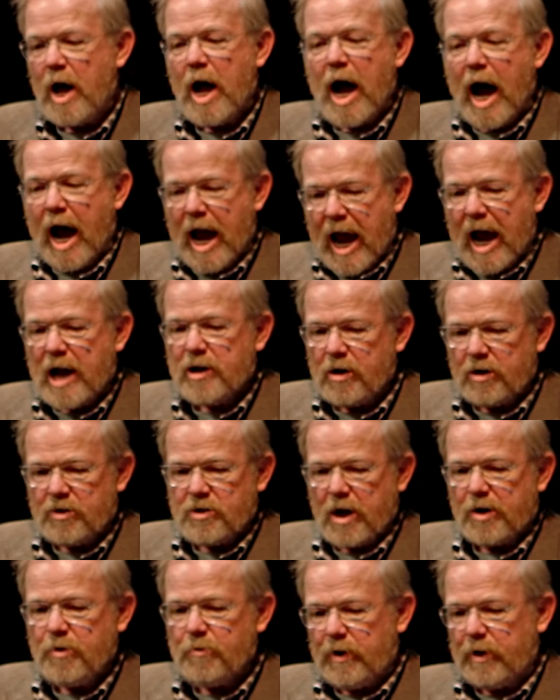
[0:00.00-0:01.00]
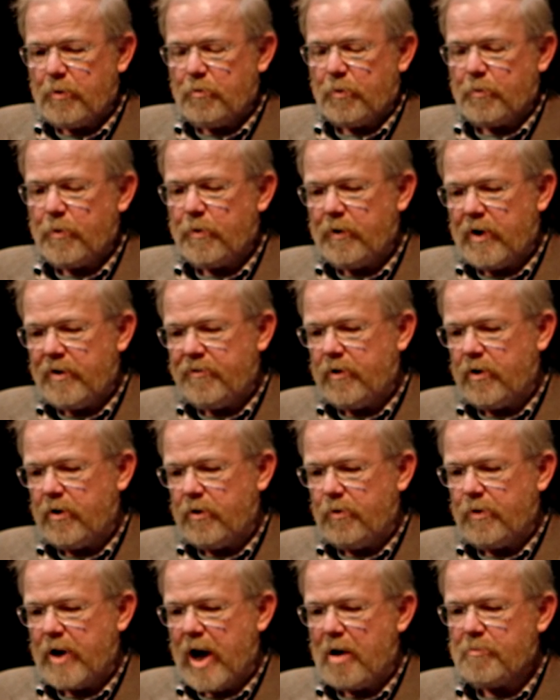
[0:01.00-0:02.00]
I had genuinely, when we were living in
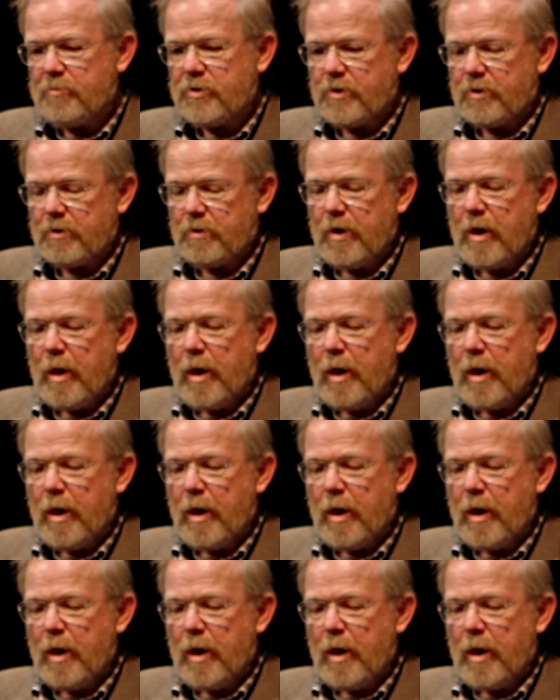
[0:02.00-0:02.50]
New Hampshire,